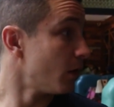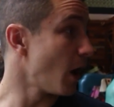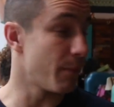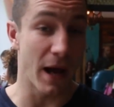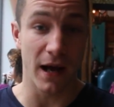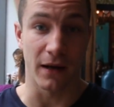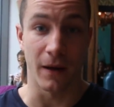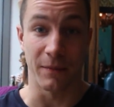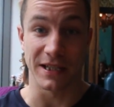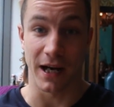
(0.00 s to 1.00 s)
Not bad.
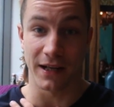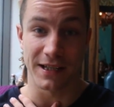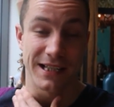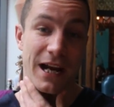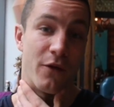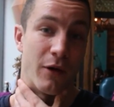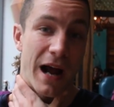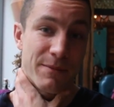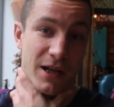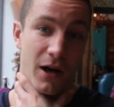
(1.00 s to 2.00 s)
I'm excited to see how the
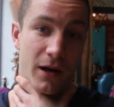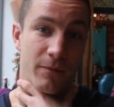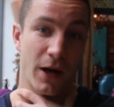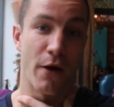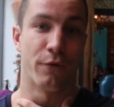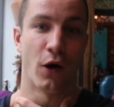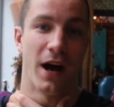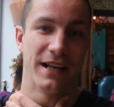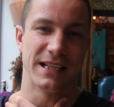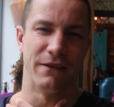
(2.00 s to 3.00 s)
wraps are. I got
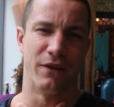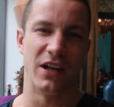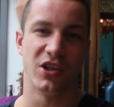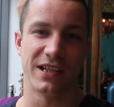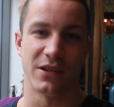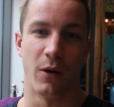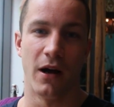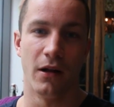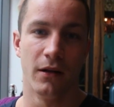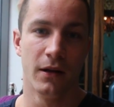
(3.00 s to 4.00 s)
fries and veggies as
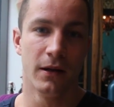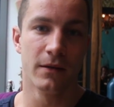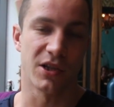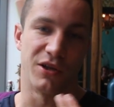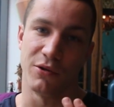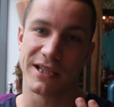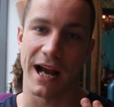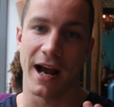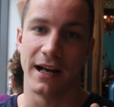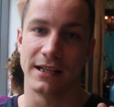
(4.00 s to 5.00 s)
well. So two
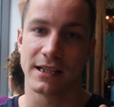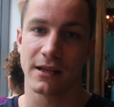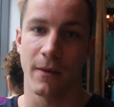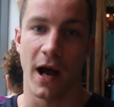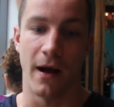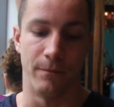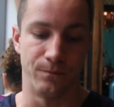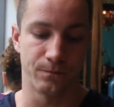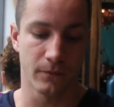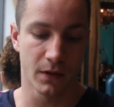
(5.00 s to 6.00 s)
sides,
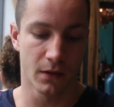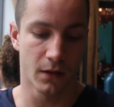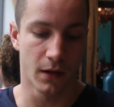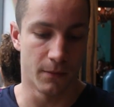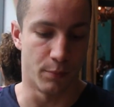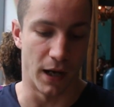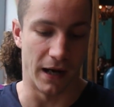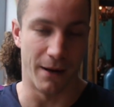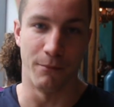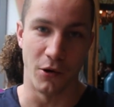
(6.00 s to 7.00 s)

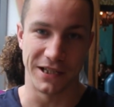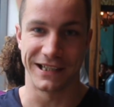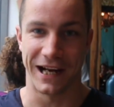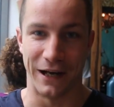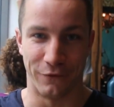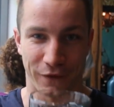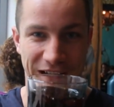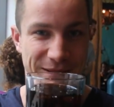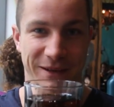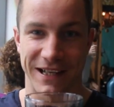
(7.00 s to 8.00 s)
but I'm most excited for
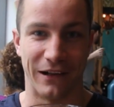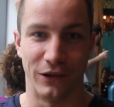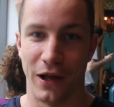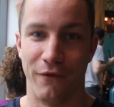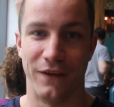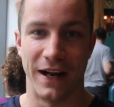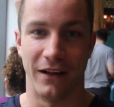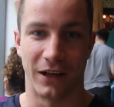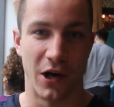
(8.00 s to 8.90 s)
this because I love vanilla